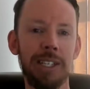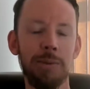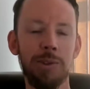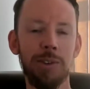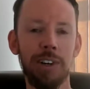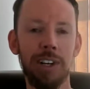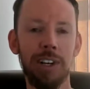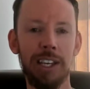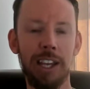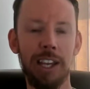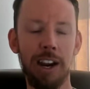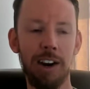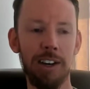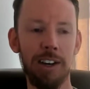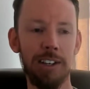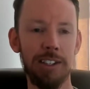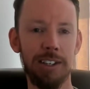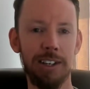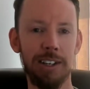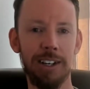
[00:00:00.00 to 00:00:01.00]
some sort of
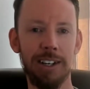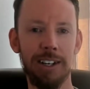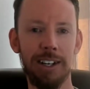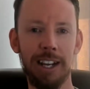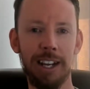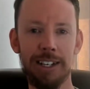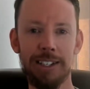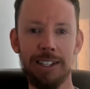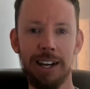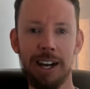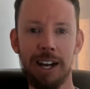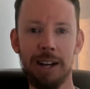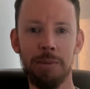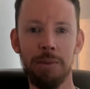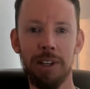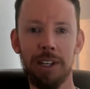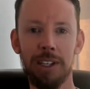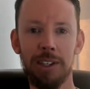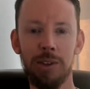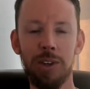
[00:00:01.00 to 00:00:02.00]
character next time.
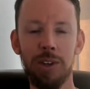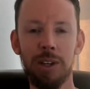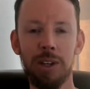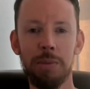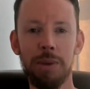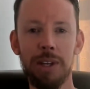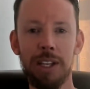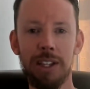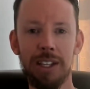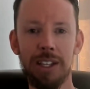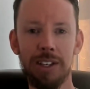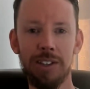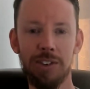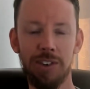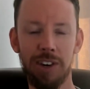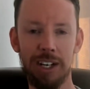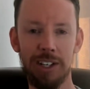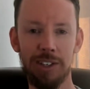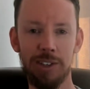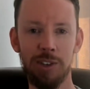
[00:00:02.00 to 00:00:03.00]
Like, you could be the
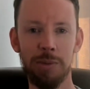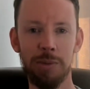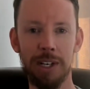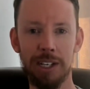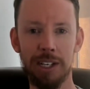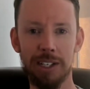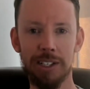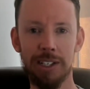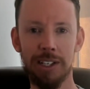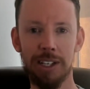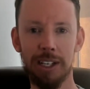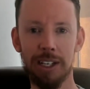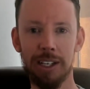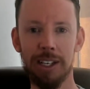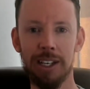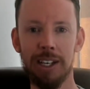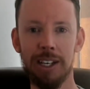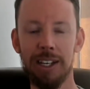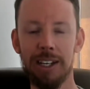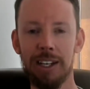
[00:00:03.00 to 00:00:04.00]
transhumanist.
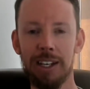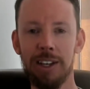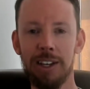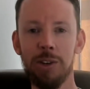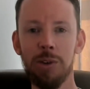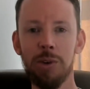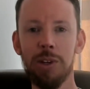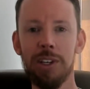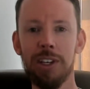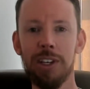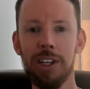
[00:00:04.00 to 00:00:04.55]
Like, can